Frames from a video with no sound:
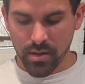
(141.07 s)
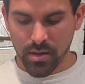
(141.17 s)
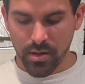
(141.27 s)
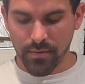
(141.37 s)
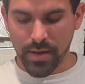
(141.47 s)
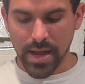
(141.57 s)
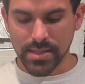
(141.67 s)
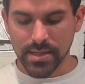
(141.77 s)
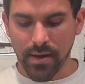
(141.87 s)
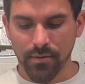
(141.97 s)
You've got
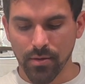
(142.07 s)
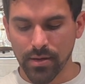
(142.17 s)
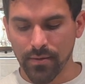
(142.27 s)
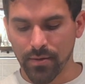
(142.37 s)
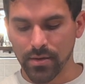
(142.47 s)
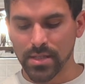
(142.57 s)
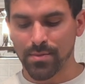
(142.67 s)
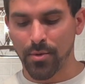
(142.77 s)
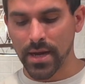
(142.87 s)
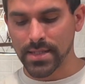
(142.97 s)
several different
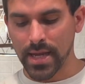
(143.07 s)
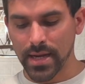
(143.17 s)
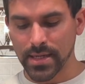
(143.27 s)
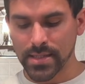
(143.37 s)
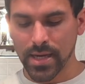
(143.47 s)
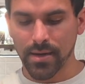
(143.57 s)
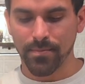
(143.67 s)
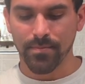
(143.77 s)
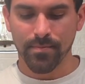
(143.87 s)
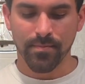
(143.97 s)
spray settings here.